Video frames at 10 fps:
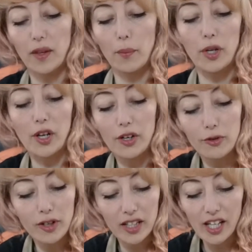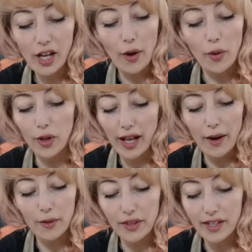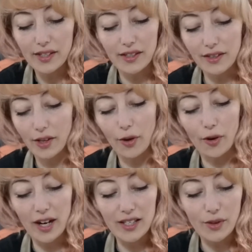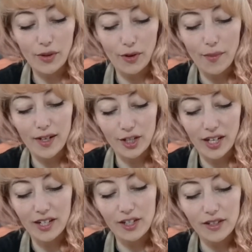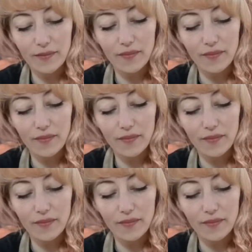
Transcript: But you could really go all out with this, go crazy with your imagination.